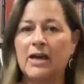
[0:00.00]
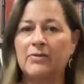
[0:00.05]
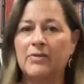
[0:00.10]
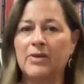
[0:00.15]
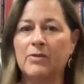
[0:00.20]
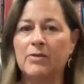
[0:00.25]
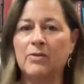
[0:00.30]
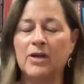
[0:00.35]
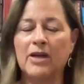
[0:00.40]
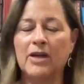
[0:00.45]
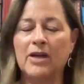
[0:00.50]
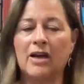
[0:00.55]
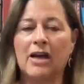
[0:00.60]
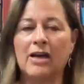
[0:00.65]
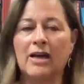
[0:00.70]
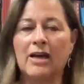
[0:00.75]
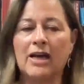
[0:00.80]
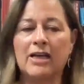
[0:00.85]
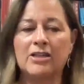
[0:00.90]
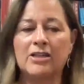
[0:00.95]
that
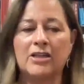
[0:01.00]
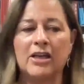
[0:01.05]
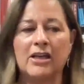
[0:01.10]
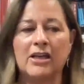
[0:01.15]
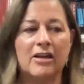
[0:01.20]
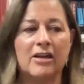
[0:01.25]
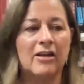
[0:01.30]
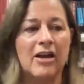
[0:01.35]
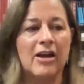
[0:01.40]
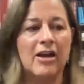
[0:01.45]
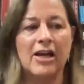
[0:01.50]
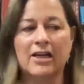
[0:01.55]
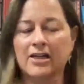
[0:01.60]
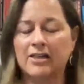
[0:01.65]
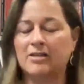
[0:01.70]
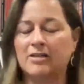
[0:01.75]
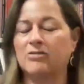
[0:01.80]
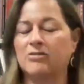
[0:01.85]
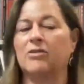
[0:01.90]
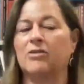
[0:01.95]
we're largely
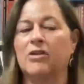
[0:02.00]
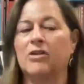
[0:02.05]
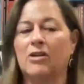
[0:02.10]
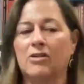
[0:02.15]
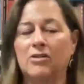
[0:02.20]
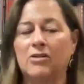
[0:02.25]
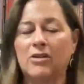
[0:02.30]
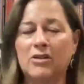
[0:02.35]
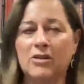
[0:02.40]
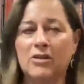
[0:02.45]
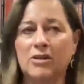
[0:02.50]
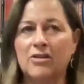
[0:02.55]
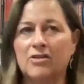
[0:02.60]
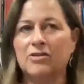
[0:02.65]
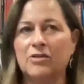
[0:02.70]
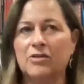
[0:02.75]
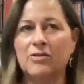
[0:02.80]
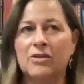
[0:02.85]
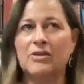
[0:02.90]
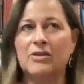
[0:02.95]
likely to,
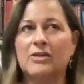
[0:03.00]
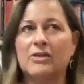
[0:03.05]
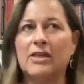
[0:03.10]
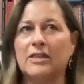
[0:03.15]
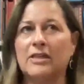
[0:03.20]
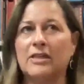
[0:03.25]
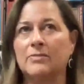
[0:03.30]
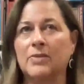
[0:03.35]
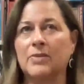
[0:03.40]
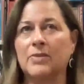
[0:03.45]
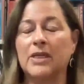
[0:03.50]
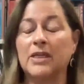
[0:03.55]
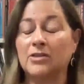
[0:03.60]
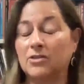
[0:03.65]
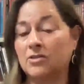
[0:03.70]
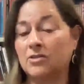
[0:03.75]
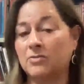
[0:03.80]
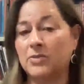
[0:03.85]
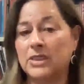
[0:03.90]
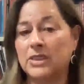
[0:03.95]
as soon as there's
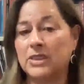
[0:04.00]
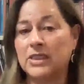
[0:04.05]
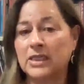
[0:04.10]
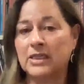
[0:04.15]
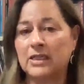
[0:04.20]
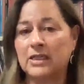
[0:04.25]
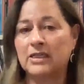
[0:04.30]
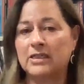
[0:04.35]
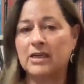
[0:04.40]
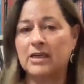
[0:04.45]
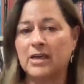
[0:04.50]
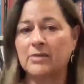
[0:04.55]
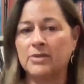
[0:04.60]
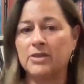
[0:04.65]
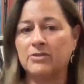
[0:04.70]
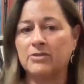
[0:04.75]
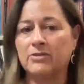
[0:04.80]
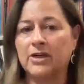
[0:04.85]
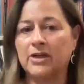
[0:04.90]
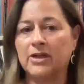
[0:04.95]
been a sort of particular
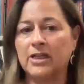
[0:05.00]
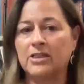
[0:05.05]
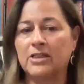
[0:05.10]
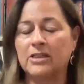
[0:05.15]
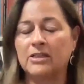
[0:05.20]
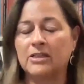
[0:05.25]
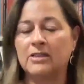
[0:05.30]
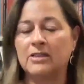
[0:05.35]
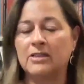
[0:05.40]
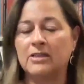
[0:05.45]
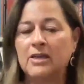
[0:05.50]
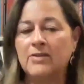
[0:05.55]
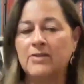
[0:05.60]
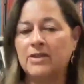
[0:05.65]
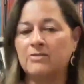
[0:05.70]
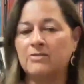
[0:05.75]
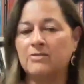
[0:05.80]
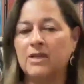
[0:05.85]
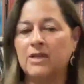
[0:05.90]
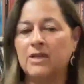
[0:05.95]
type of direction,
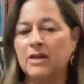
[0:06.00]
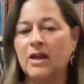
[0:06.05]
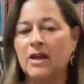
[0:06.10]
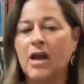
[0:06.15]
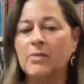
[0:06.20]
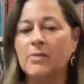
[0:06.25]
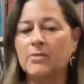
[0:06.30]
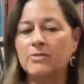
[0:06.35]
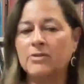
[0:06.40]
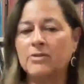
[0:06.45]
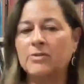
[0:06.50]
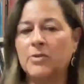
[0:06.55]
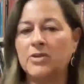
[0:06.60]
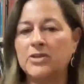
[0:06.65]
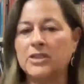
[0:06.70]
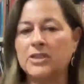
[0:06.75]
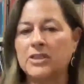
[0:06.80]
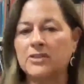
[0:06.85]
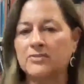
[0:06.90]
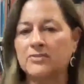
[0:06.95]
there's a real
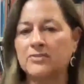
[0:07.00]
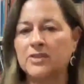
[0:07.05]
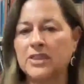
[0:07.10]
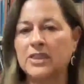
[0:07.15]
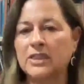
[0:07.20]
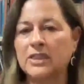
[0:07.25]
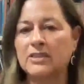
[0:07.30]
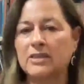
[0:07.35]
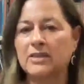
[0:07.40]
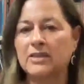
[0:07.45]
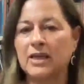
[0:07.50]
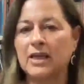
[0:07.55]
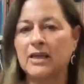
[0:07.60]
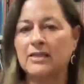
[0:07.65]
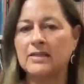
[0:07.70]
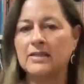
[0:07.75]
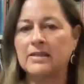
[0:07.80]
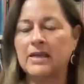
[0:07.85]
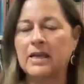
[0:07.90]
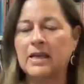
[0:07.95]
hyper-responsivity to
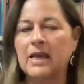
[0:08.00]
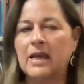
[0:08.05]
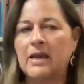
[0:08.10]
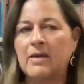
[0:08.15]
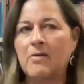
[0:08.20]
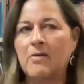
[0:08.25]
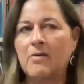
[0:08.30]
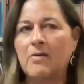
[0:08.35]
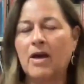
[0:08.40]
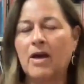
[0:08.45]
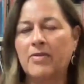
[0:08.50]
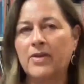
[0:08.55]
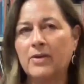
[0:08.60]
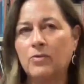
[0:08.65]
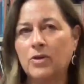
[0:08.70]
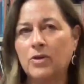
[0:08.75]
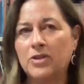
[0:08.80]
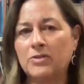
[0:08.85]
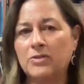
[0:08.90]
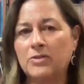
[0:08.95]
that. I
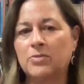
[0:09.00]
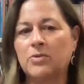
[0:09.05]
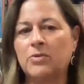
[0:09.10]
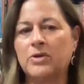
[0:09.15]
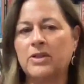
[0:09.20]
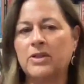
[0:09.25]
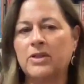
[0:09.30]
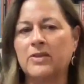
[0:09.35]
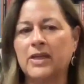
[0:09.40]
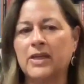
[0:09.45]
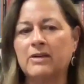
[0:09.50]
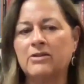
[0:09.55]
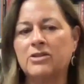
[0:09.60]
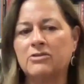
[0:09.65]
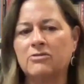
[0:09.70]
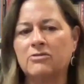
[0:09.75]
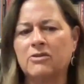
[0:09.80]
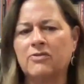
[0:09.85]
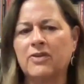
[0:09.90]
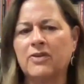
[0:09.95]
think what's important there
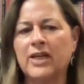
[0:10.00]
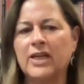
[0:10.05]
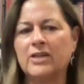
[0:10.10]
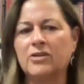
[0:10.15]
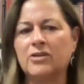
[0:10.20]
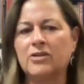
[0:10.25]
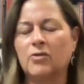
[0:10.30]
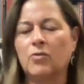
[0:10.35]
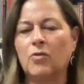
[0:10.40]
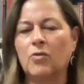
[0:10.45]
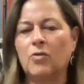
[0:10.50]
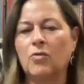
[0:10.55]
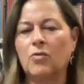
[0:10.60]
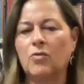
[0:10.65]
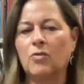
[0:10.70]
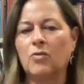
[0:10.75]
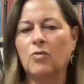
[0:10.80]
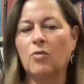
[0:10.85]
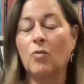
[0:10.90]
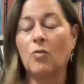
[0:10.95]
is to reflect on
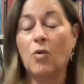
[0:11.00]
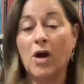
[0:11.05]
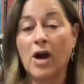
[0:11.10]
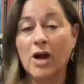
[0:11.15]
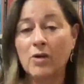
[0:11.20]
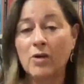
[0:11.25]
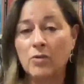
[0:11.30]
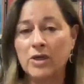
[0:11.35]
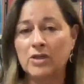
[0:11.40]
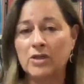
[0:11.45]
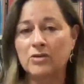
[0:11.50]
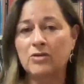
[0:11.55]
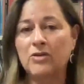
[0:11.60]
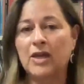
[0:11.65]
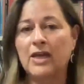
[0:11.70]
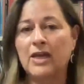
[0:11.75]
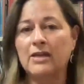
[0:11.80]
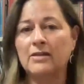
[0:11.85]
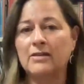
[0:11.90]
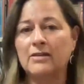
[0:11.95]
why we
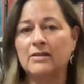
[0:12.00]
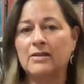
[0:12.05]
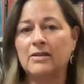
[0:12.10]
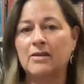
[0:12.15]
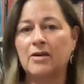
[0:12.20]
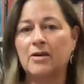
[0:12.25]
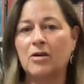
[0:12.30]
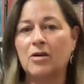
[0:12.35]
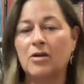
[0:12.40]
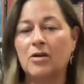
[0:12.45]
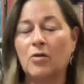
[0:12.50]
do that,